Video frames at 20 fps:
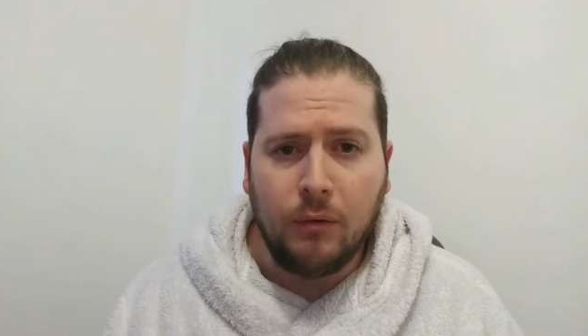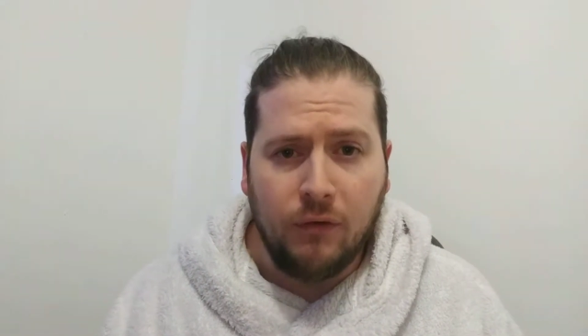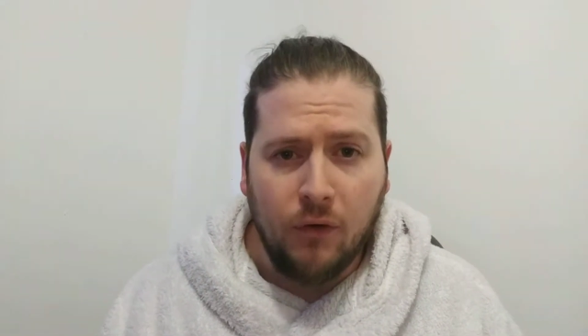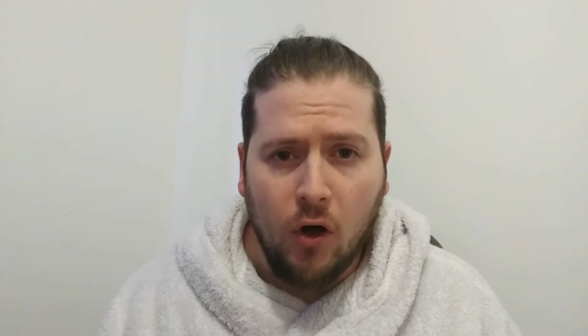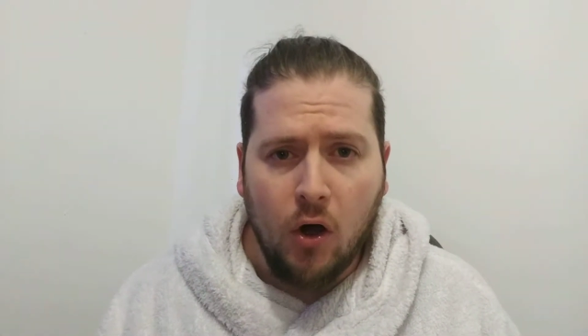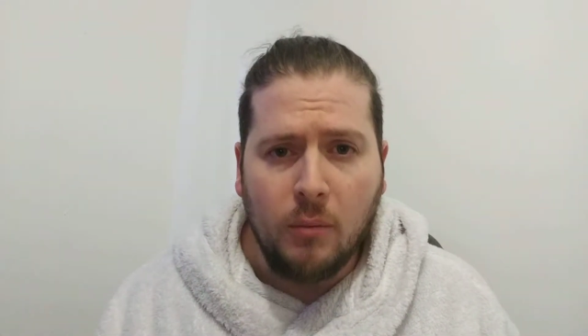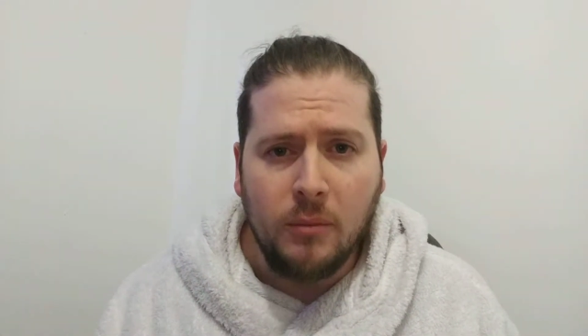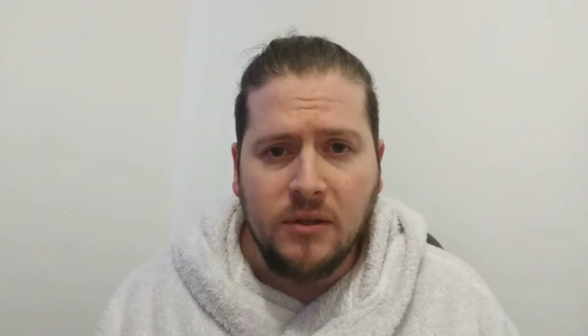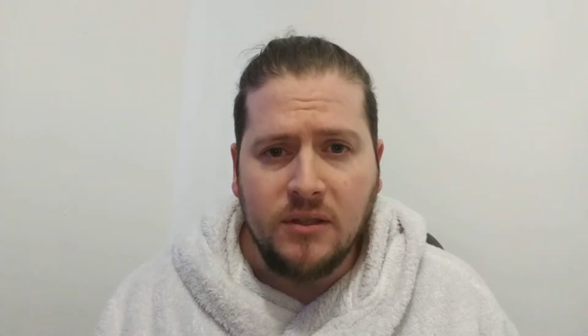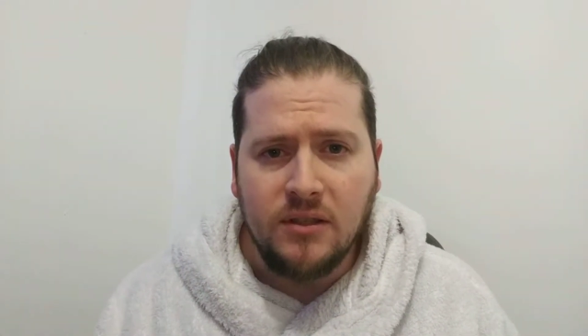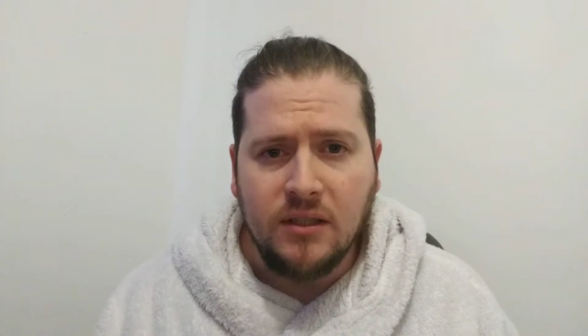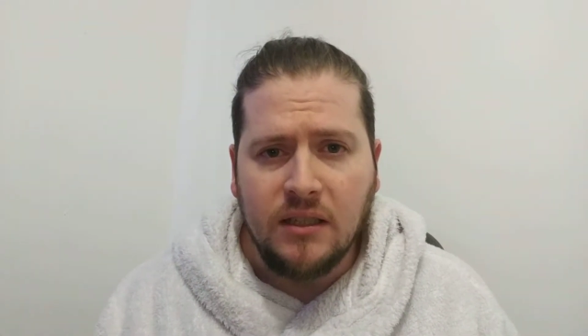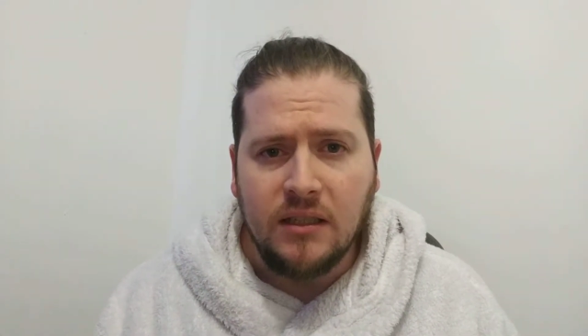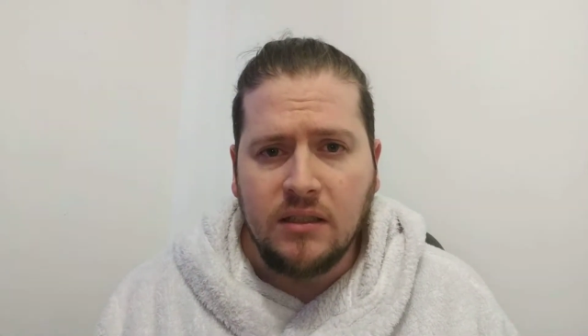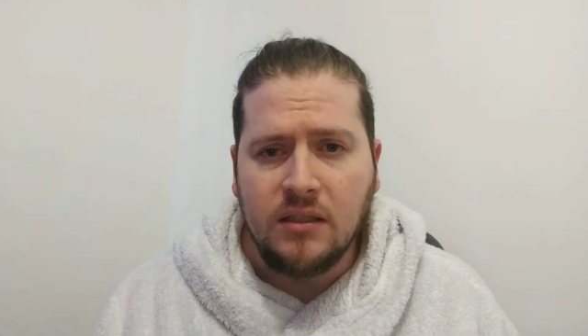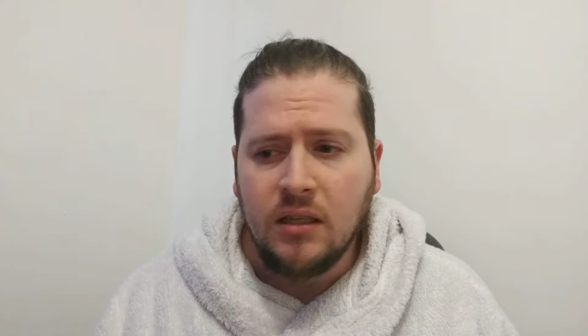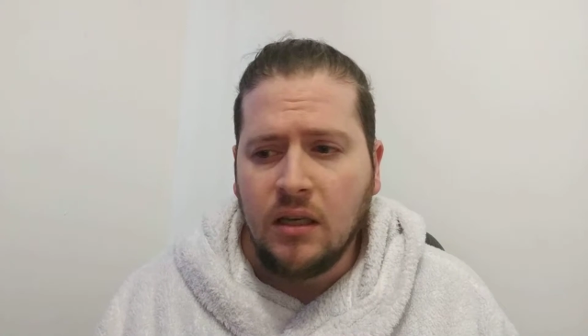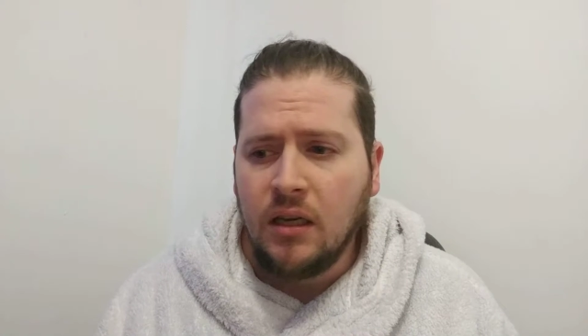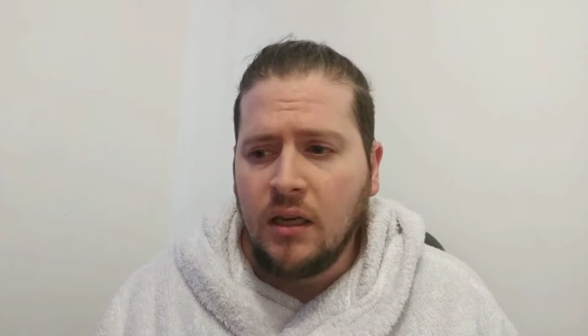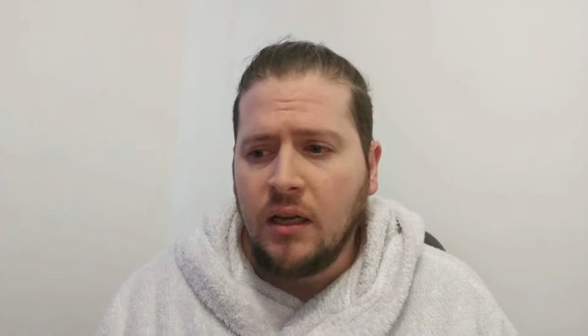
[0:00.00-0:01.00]

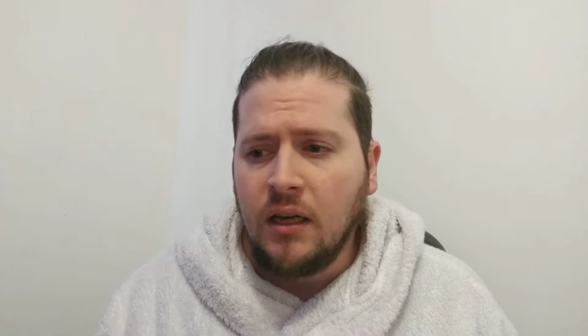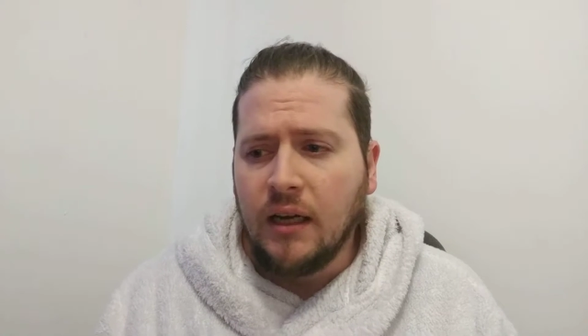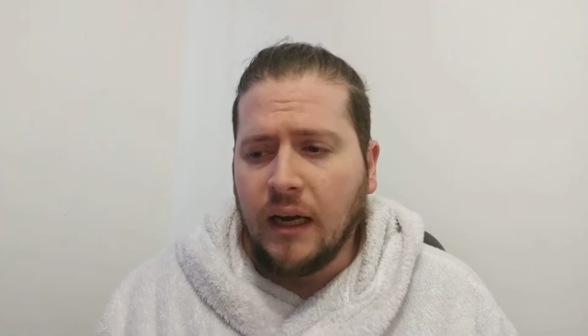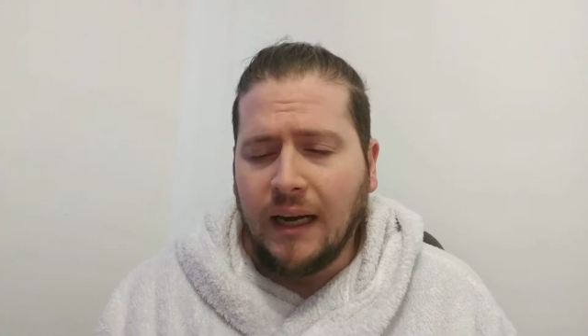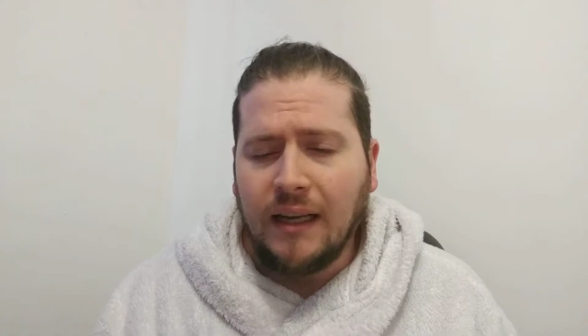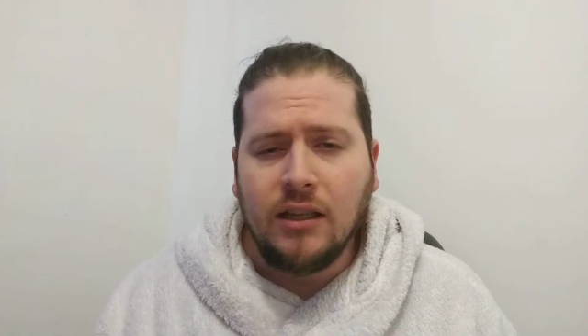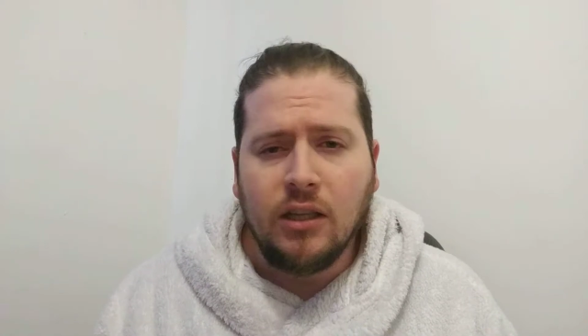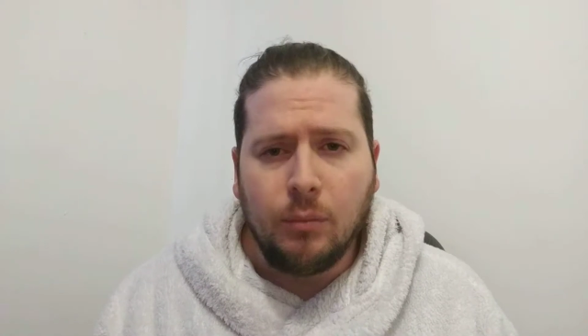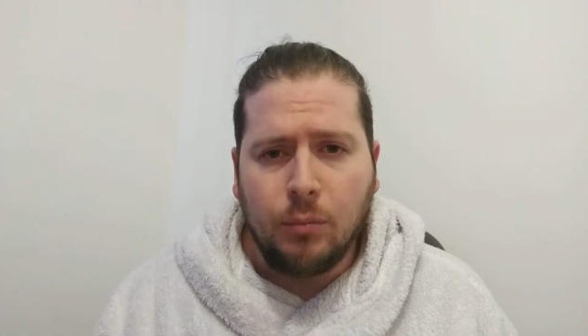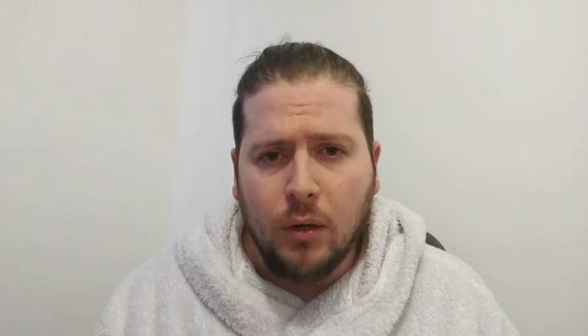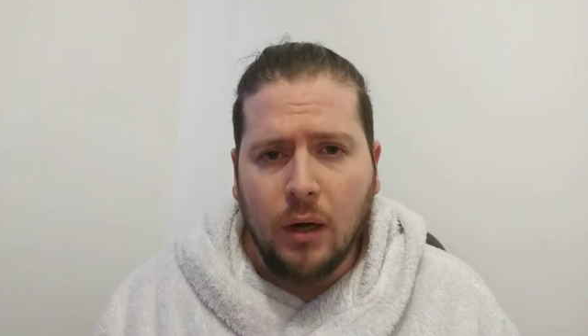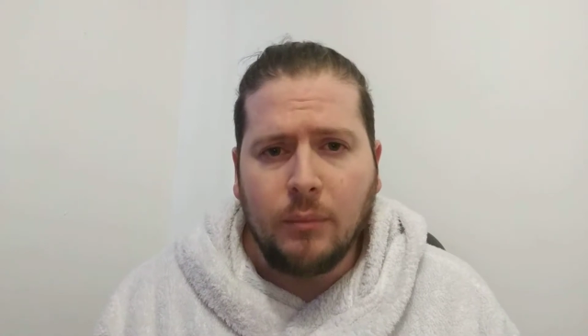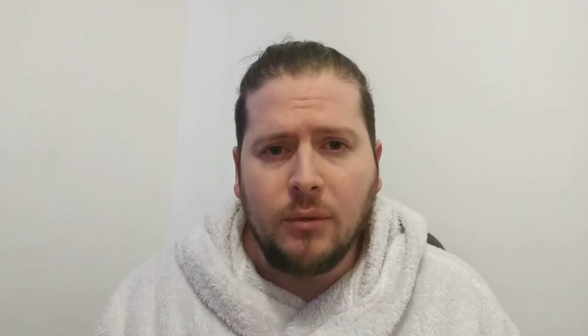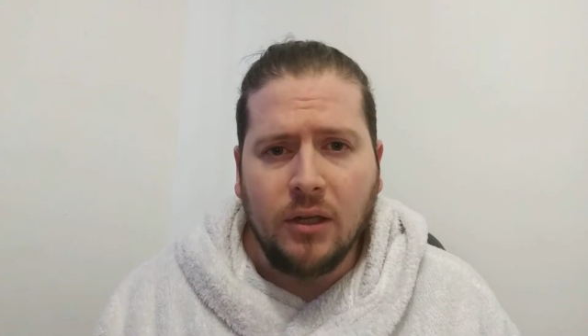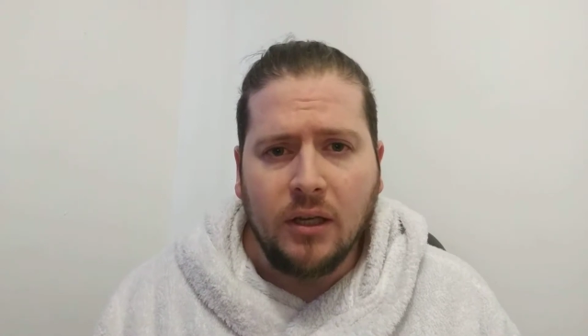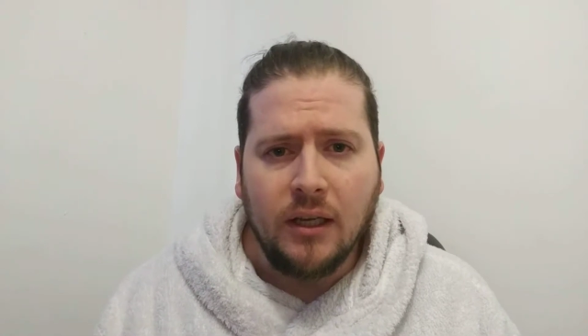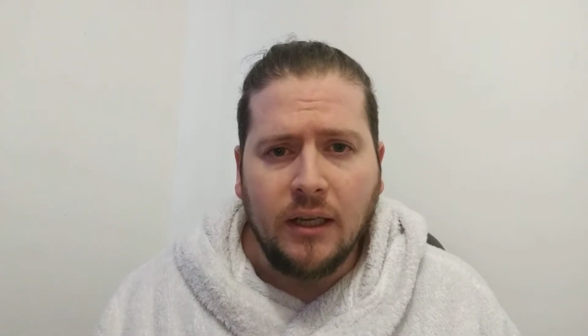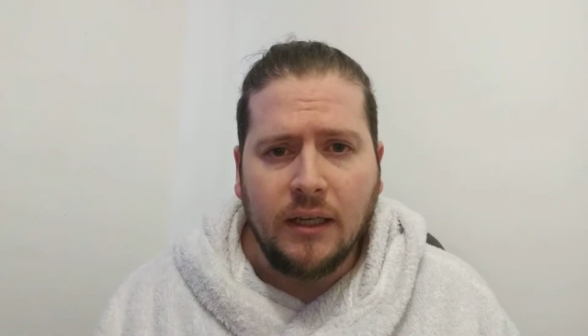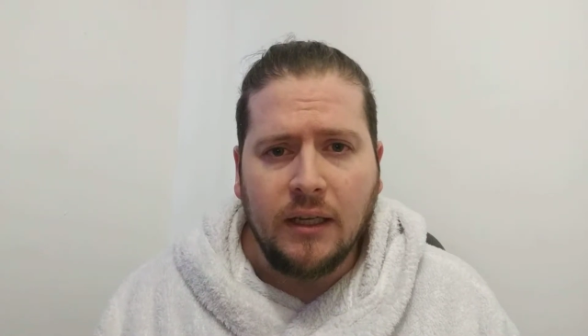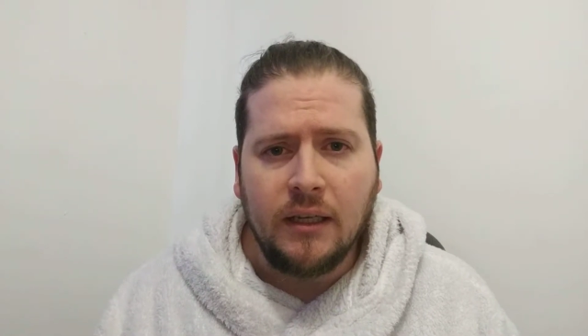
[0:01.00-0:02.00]
performances in the
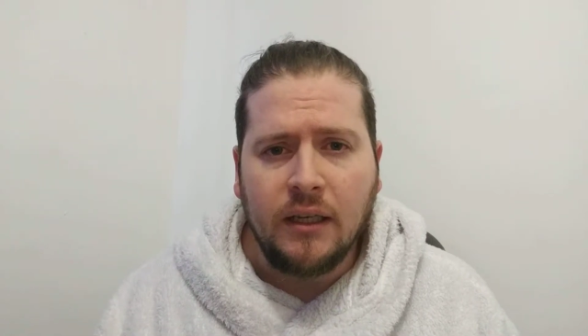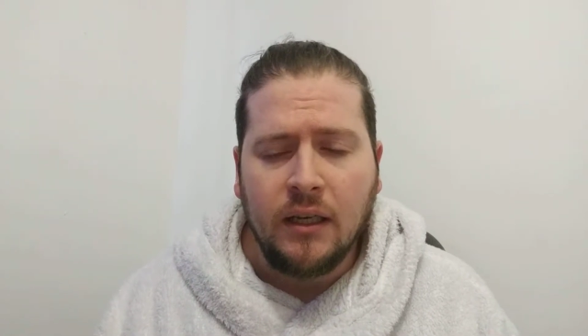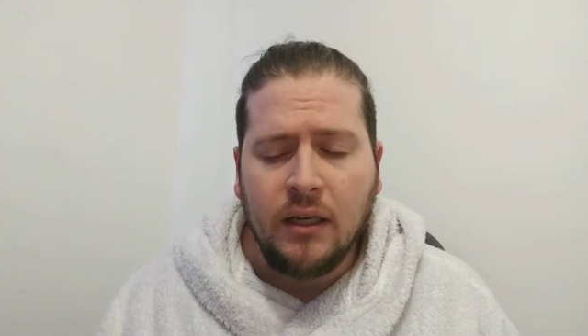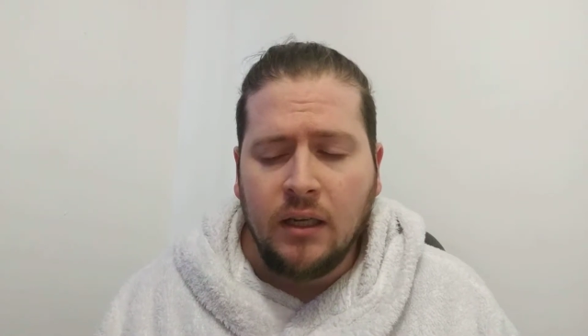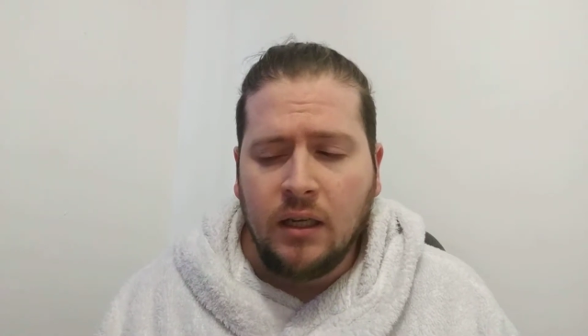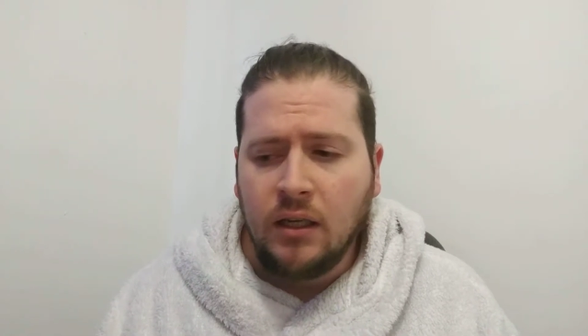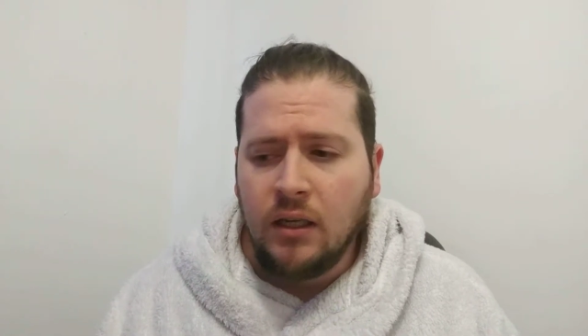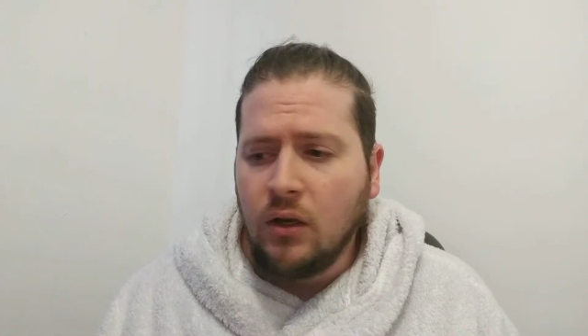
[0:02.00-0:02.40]
Premier League.